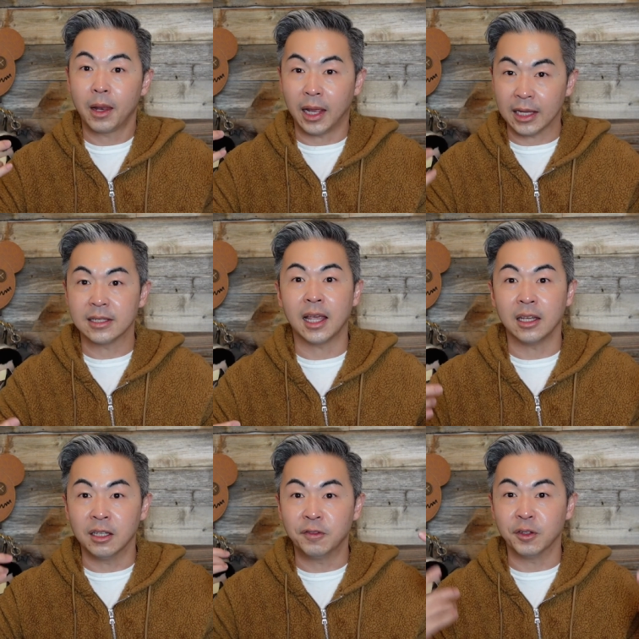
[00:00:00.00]
like I say,
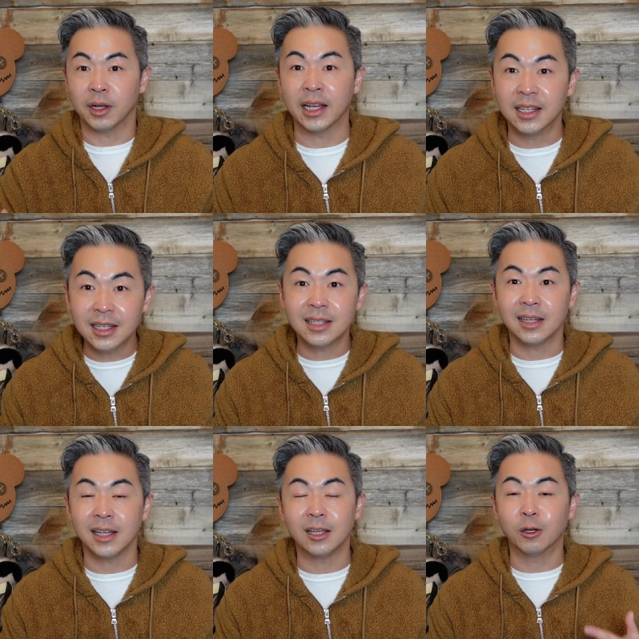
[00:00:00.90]
if you like
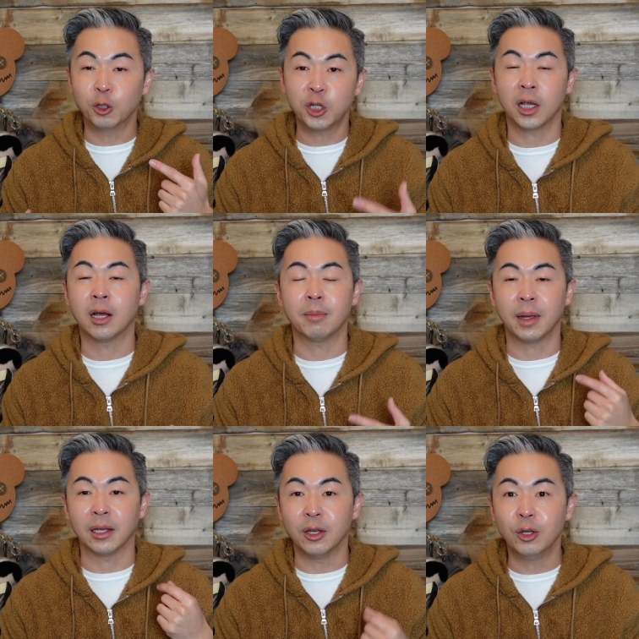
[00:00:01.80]
Disney, go check out
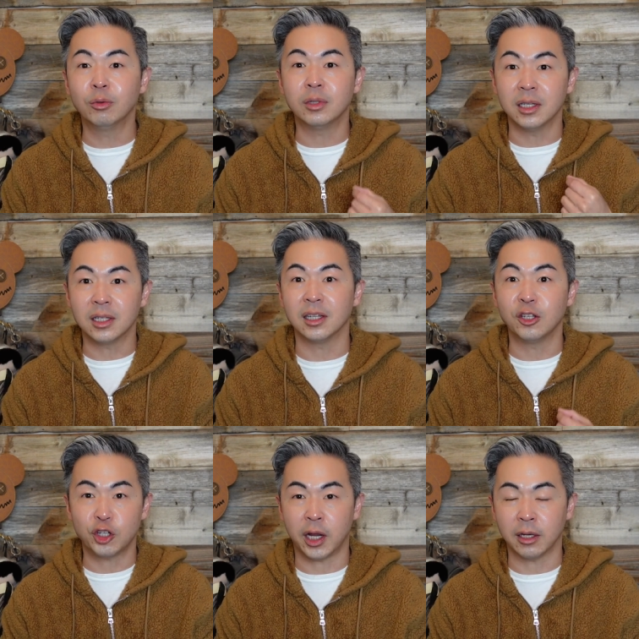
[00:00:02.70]
my new Disney
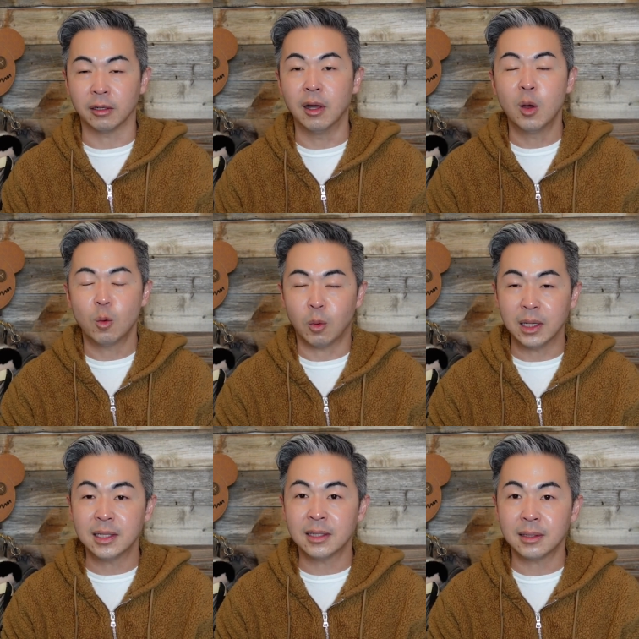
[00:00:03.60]
channel,
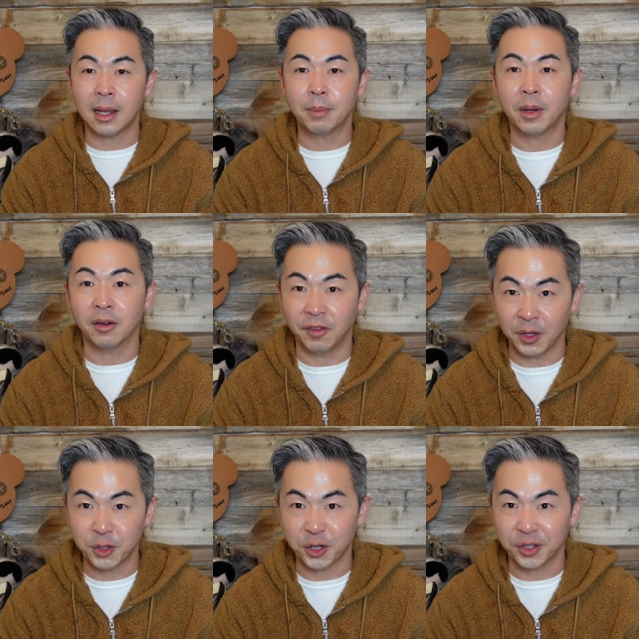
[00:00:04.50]
One Step
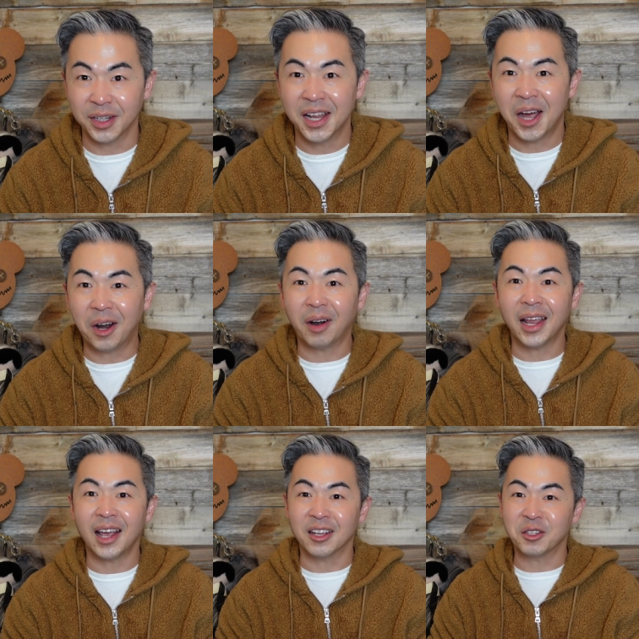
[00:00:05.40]
Adventure.
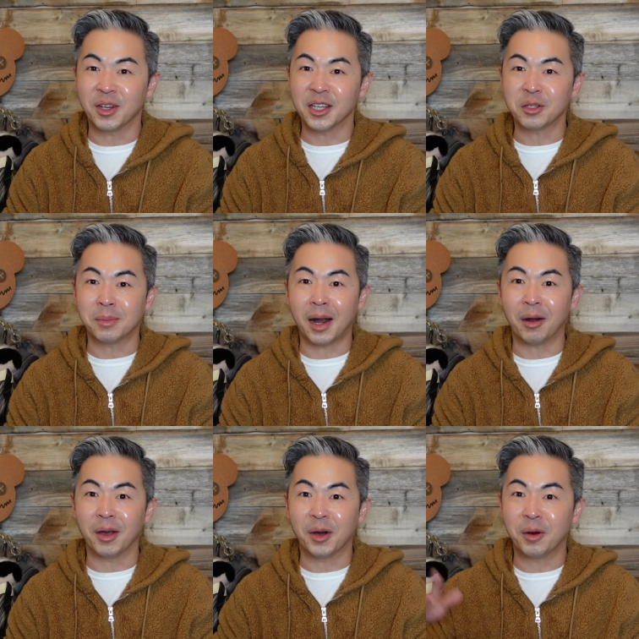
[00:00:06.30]
Alright, I'll see you guys
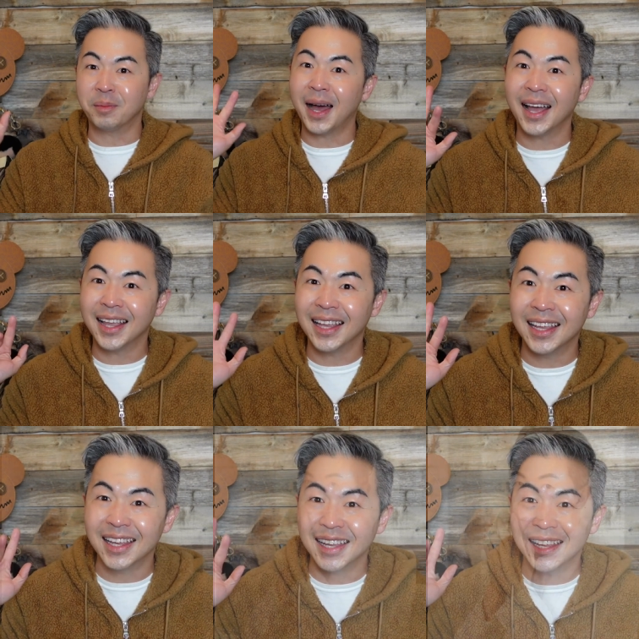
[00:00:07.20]
tomorrow.
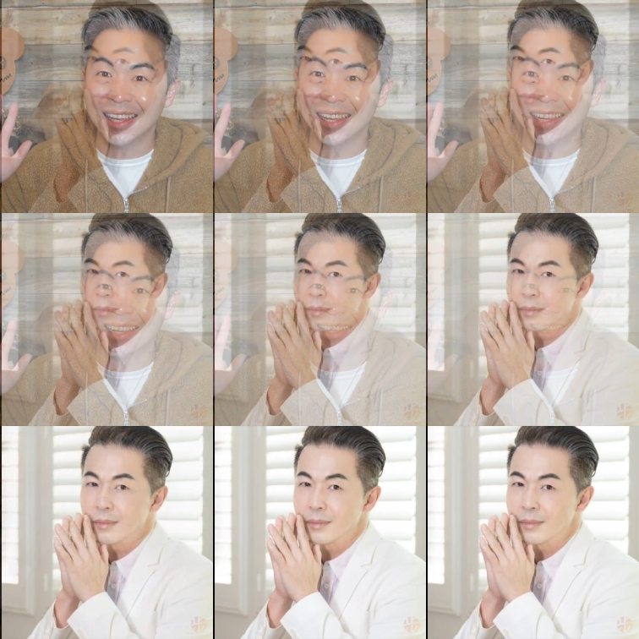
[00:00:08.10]
Bye! Hi, I'm
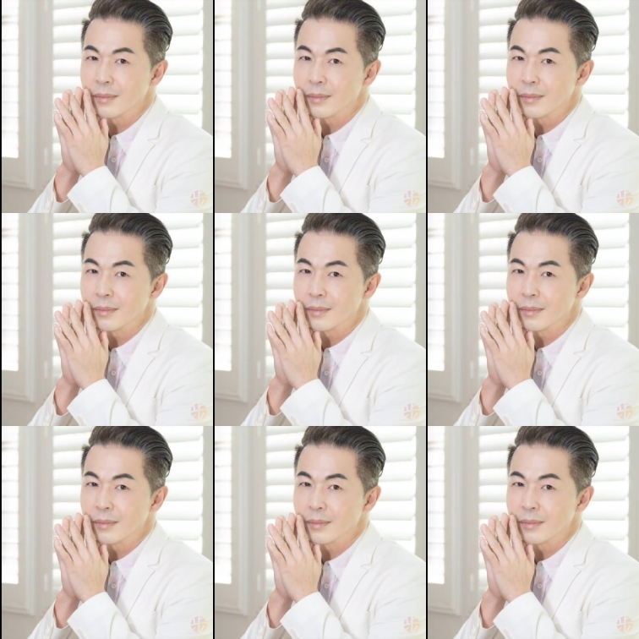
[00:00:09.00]
Steve Jan,